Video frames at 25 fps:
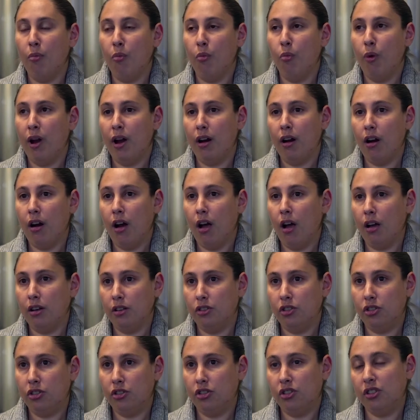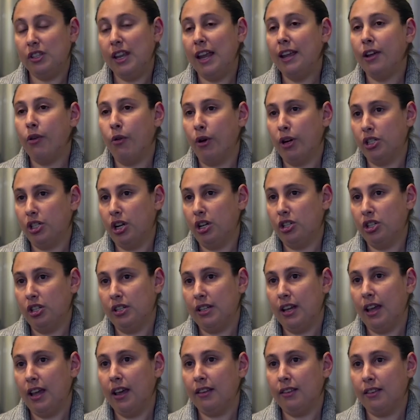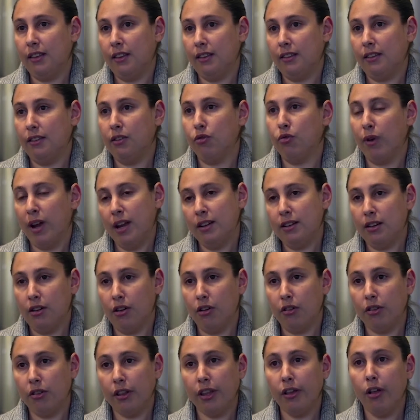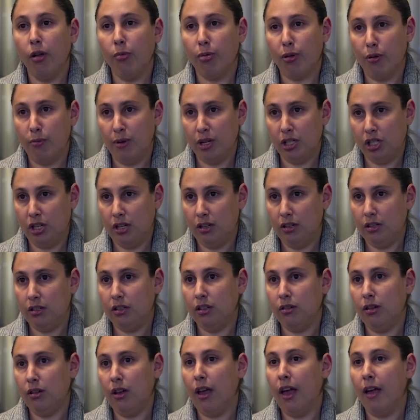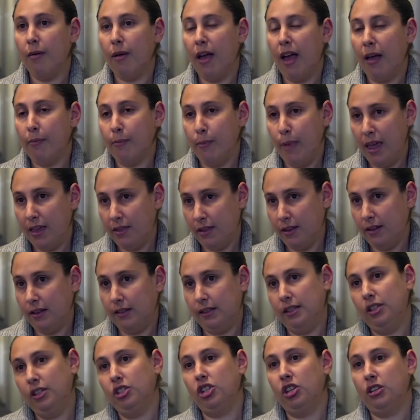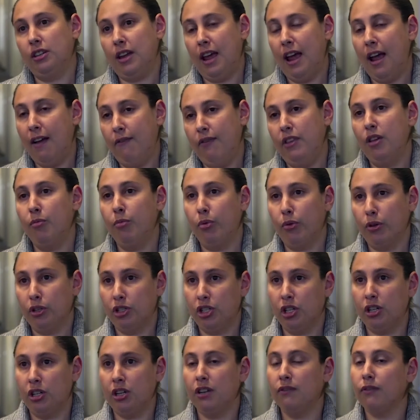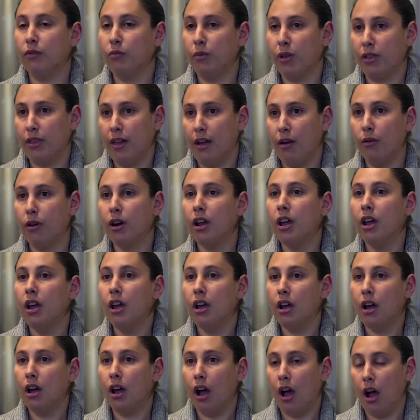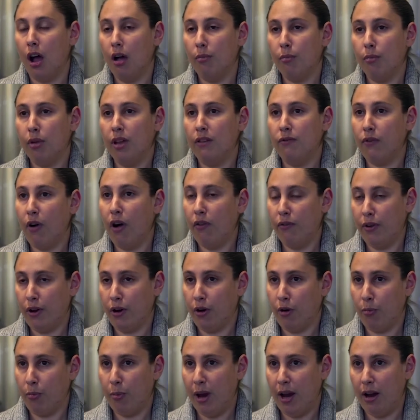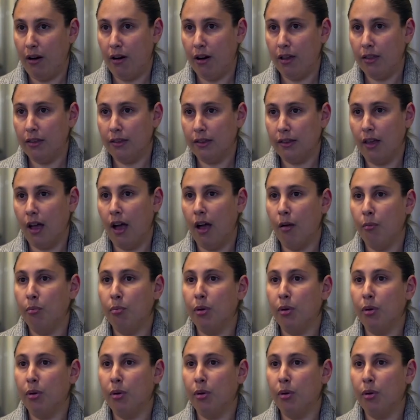where a state court judge in Texas granted her legal permission to make the decision to have the abortion even without involving her parents.